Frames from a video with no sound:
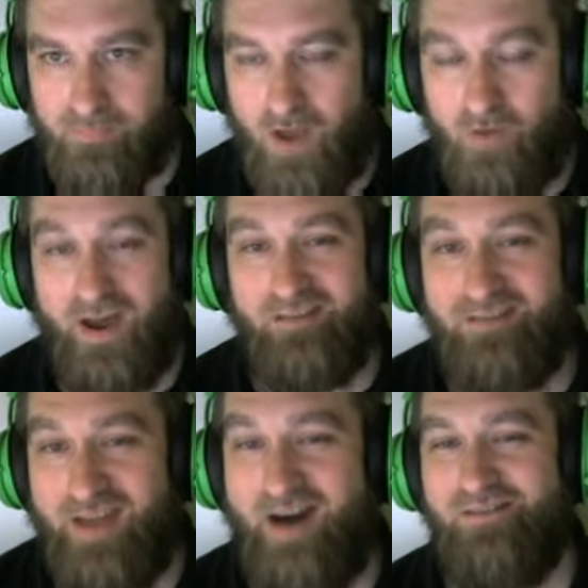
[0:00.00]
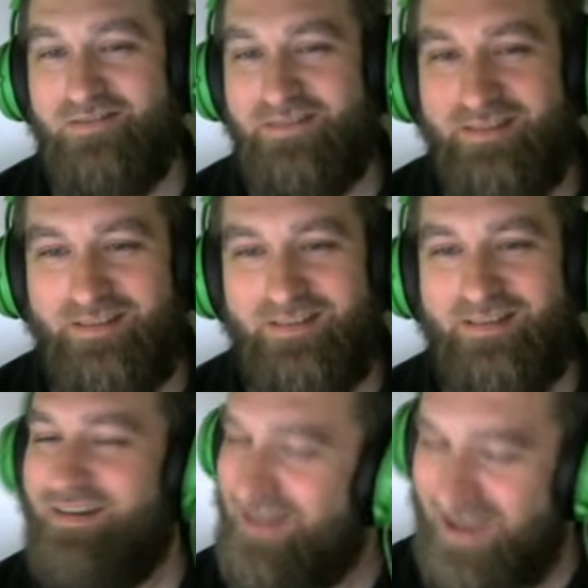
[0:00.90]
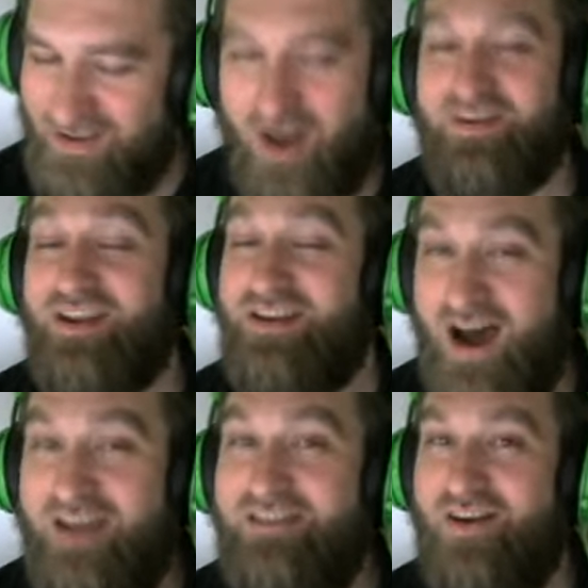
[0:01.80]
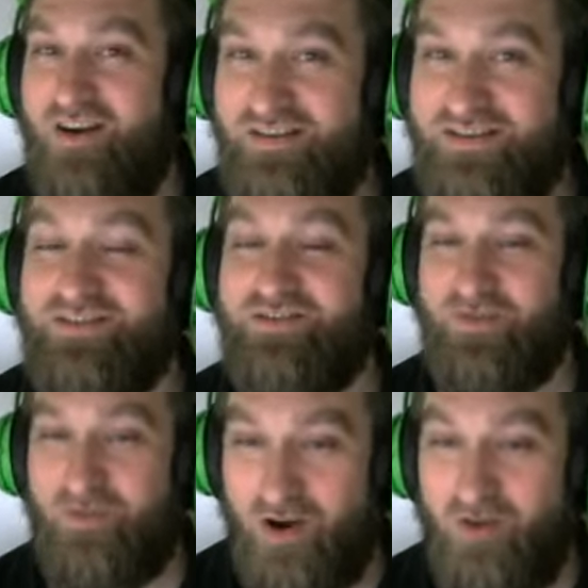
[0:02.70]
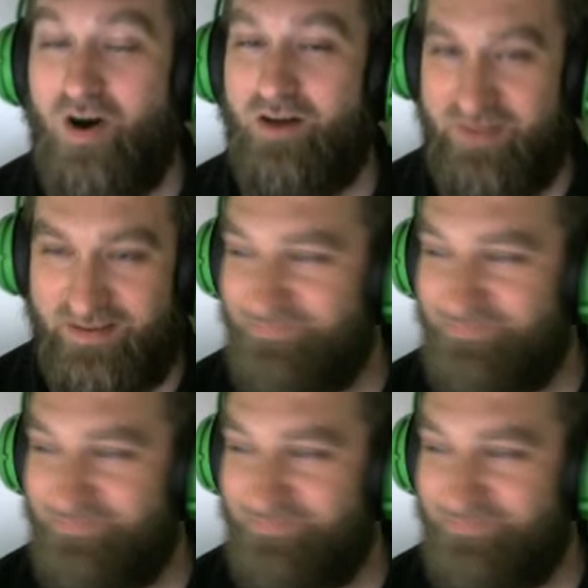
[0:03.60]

Okay, now he drops a 9 cost Zoro on me.